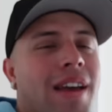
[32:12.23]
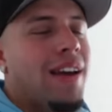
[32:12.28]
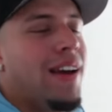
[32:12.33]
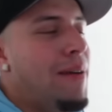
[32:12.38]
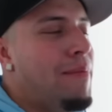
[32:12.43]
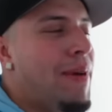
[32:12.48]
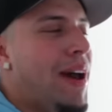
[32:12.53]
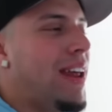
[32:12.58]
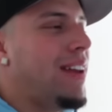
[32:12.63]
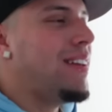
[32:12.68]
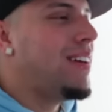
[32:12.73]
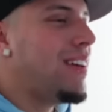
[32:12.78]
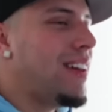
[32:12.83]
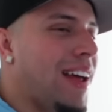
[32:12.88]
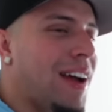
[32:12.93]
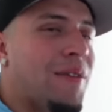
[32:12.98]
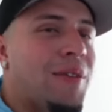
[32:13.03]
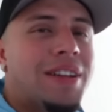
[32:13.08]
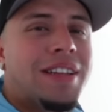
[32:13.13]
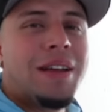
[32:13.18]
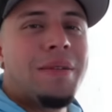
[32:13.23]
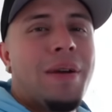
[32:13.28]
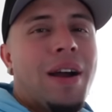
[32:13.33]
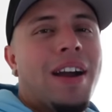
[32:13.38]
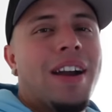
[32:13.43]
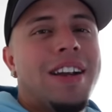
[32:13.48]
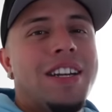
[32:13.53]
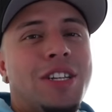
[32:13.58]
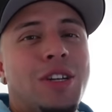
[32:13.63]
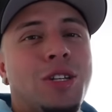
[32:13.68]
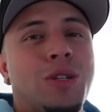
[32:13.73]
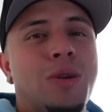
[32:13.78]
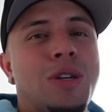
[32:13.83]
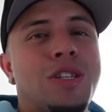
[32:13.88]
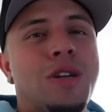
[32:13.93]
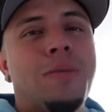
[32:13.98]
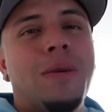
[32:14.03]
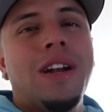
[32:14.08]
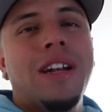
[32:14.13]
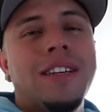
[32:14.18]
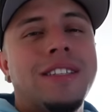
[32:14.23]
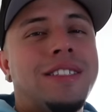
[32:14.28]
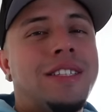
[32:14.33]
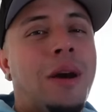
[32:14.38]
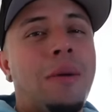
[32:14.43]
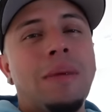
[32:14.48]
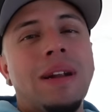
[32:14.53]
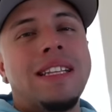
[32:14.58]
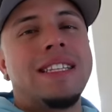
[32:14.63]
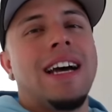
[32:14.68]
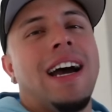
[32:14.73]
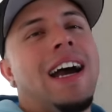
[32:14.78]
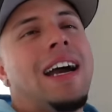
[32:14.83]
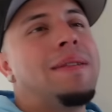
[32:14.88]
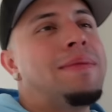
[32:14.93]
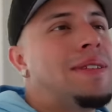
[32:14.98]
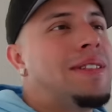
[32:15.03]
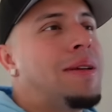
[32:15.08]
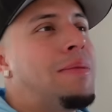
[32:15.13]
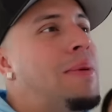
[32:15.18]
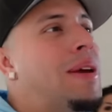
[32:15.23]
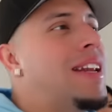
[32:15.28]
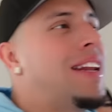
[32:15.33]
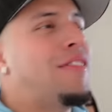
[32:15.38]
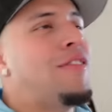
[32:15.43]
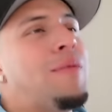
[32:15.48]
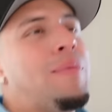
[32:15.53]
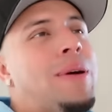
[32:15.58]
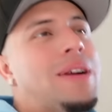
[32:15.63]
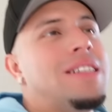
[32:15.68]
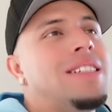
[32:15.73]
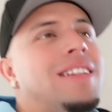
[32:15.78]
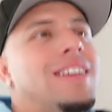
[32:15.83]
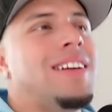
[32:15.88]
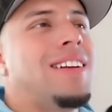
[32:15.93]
Amanda, like one thing about her, she'll switch up her look so many times to be a different person